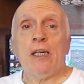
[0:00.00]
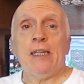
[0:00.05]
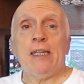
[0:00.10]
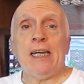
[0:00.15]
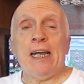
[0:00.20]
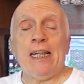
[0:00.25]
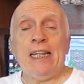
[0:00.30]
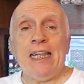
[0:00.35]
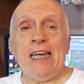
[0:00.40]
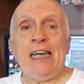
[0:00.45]

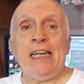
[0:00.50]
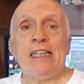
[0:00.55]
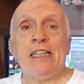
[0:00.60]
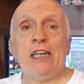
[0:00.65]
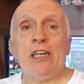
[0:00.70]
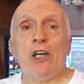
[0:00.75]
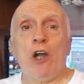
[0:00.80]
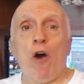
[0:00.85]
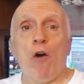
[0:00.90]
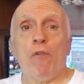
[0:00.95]
you need
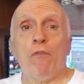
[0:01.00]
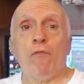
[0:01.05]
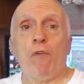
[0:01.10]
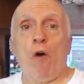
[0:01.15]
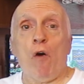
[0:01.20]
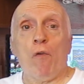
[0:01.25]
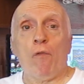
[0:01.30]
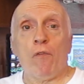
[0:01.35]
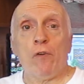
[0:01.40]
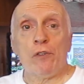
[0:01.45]
to go
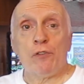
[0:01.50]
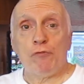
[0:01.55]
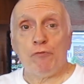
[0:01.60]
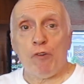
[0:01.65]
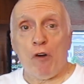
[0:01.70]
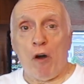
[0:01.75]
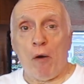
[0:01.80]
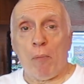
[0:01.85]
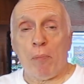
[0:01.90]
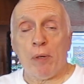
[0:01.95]
vote for
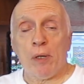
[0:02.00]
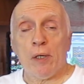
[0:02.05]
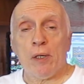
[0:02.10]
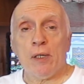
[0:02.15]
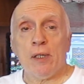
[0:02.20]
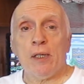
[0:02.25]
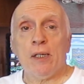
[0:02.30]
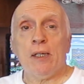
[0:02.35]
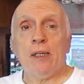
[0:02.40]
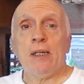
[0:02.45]
Trump.
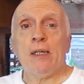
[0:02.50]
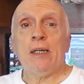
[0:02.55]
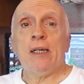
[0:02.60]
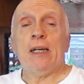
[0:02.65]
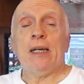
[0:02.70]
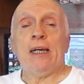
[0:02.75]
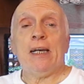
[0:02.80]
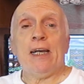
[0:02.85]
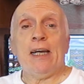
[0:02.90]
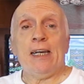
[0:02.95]

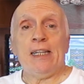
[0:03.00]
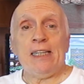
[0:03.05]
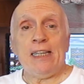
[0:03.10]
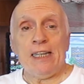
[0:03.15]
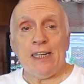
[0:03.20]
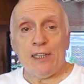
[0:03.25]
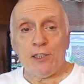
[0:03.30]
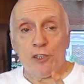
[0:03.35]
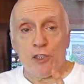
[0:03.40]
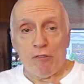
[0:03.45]
And
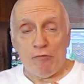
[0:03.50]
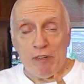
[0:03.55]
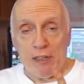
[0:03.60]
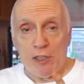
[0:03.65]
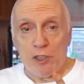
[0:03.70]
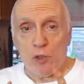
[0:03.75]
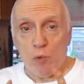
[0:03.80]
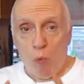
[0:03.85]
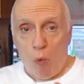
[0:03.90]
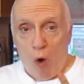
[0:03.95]
here's the
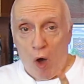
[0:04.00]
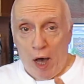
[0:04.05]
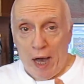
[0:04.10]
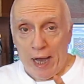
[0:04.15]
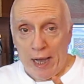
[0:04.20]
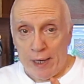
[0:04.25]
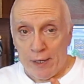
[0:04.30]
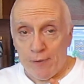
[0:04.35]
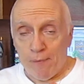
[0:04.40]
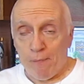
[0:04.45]
reason
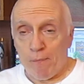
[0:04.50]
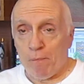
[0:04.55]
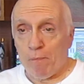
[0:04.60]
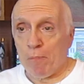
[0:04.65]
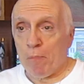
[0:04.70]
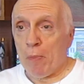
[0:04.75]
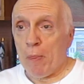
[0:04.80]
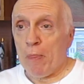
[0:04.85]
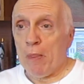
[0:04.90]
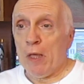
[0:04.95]
why.
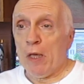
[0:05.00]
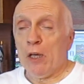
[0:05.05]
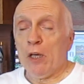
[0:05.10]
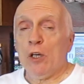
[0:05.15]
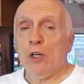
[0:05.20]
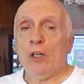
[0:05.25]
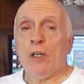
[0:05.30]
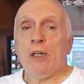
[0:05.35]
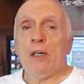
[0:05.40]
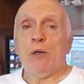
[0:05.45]

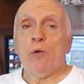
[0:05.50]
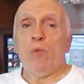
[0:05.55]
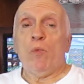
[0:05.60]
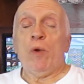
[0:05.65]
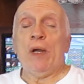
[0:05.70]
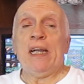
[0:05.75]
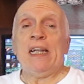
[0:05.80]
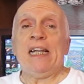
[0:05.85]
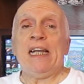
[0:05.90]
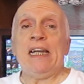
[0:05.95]

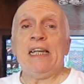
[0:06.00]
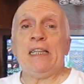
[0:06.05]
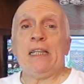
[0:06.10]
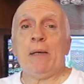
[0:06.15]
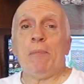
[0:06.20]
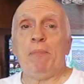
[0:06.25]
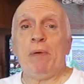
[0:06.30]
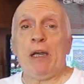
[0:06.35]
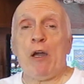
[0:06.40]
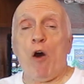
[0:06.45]
We need
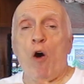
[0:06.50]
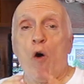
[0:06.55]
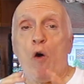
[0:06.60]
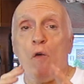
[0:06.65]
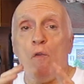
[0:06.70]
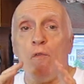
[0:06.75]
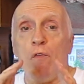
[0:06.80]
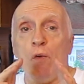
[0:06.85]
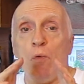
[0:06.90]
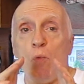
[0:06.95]
to be
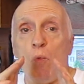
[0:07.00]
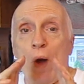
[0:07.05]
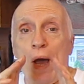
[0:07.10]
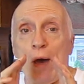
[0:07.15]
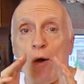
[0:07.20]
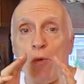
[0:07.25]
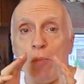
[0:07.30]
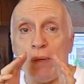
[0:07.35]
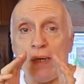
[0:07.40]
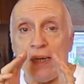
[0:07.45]

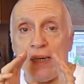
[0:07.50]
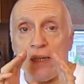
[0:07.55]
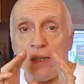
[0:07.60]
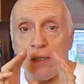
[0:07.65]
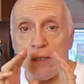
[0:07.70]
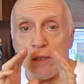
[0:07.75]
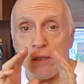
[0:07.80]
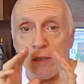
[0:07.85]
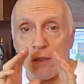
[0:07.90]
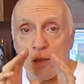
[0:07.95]

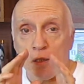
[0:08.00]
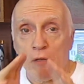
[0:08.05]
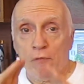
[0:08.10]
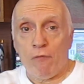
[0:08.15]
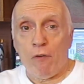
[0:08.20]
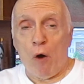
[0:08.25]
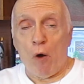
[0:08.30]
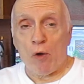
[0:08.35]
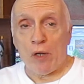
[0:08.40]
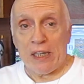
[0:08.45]
overwhelming the
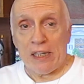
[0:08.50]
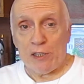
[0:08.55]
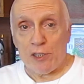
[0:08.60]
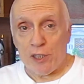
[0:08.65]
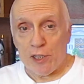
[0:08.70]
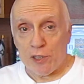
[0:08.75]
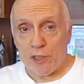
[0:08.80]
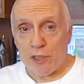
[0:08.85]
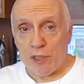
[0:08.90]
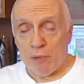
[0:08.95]
voting
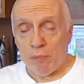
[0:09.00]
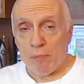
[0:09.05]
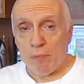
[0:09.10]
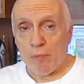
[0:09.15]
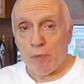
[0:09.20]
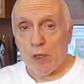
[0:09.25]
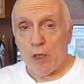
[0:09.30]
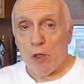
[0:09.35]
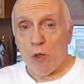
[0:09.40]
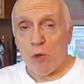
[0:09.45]
system
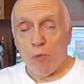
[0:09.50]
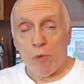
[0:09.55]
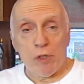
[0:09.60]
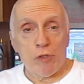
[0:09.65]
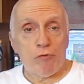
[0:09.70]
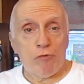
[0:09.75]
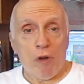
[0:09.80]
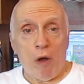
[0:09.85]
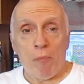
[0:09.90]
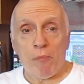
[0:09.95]

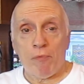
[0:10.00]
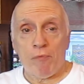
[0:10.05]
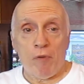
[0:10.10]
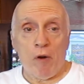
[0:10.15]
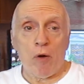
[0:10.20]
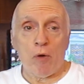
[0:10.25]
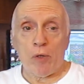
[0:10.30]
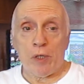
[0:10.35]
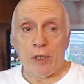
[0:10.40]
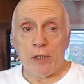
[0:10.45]
with Trump
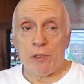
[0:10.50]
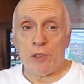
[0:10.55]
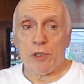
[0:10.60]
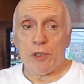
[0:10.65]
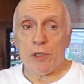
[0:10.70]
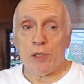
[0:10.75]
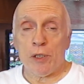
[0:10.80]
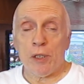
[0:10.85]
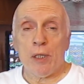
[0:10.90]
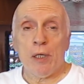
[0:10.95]
voters,